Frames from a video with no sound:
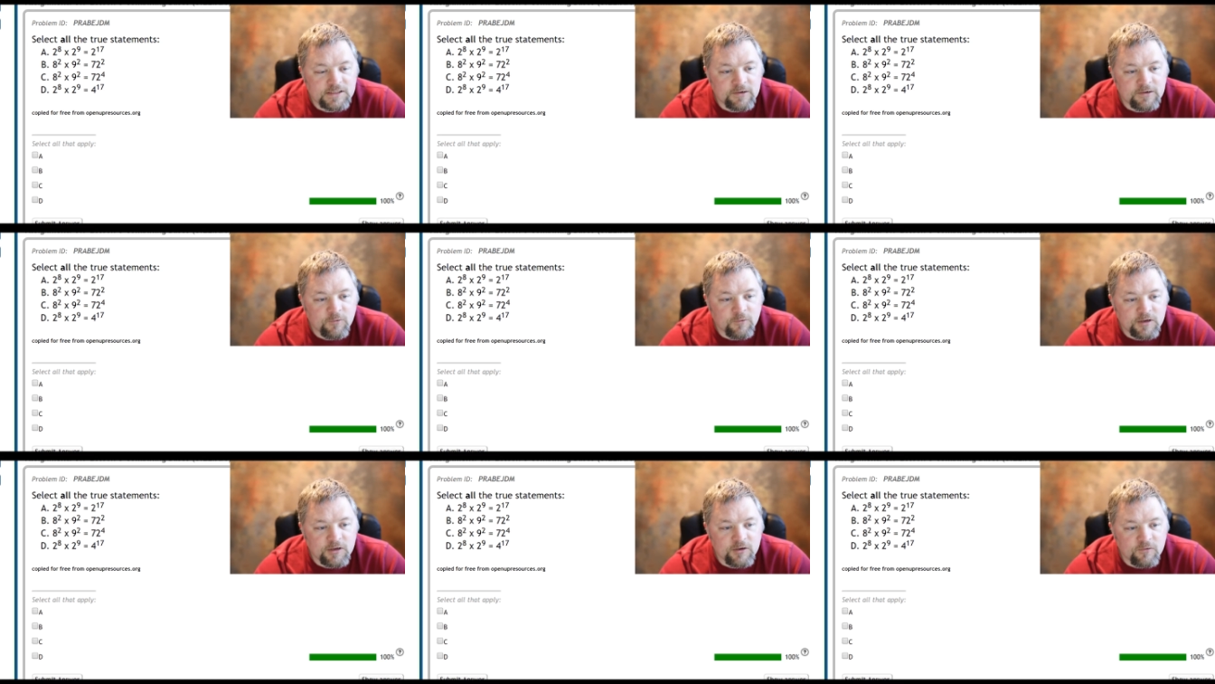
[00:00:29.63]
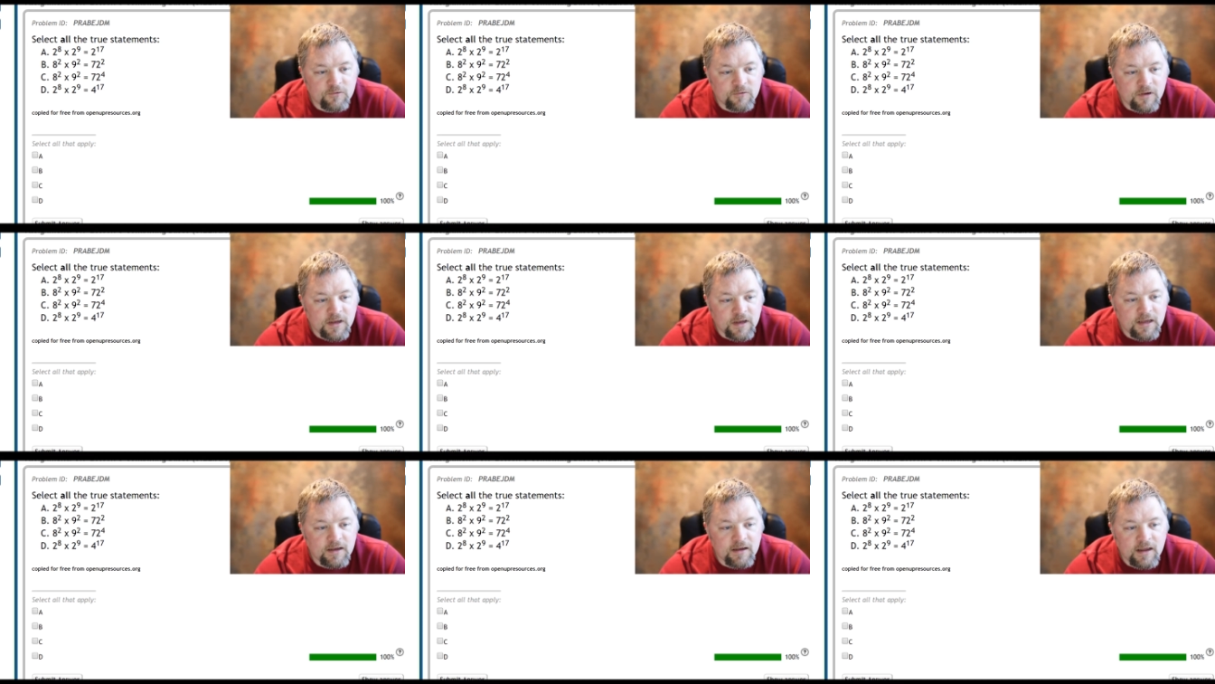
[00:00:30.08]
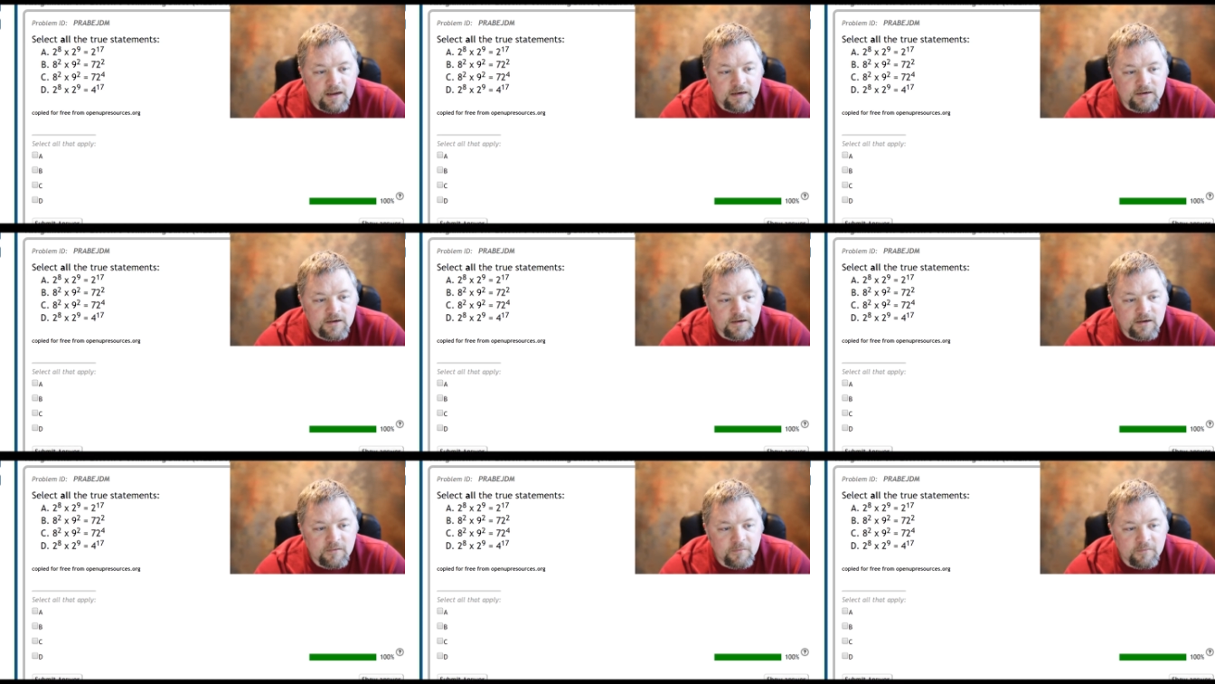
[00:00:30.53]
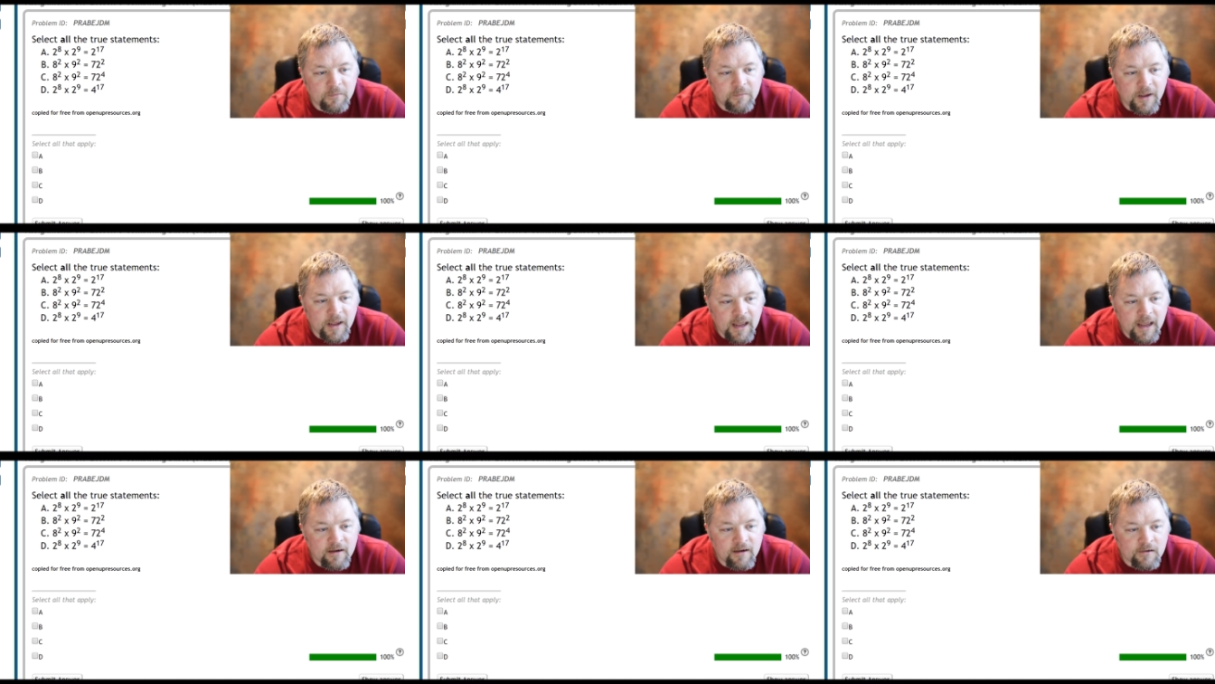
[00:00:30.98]
Now, there's a couple ways you
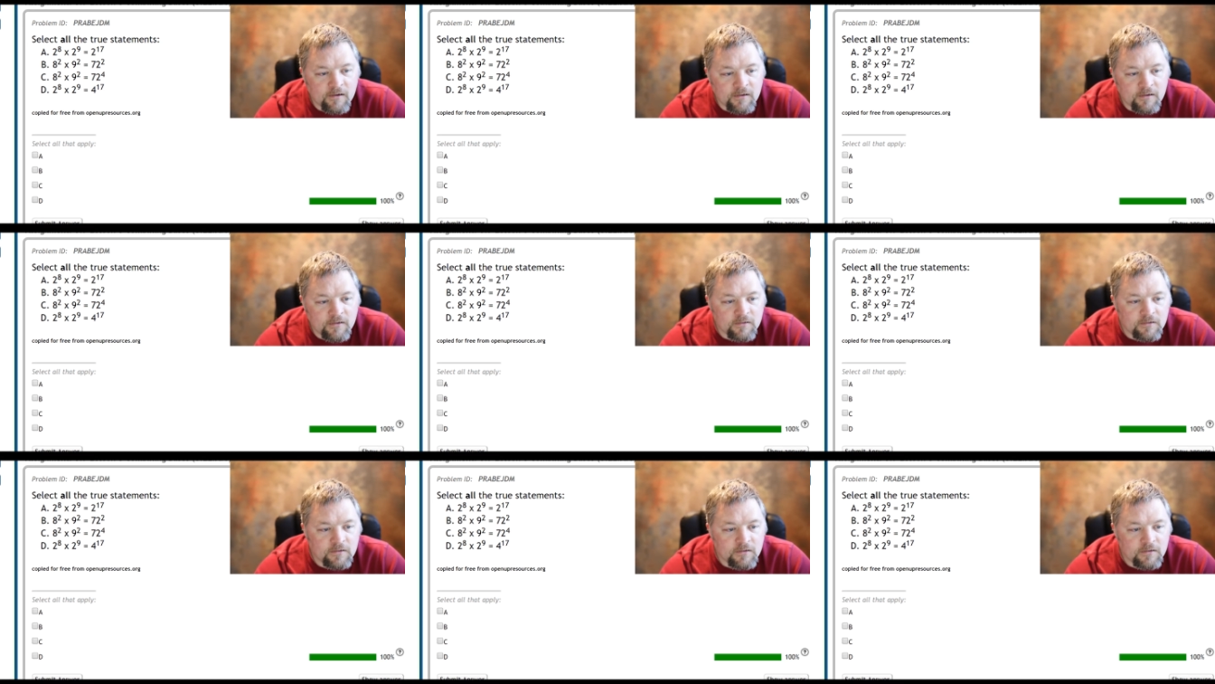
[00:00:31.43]
could do this.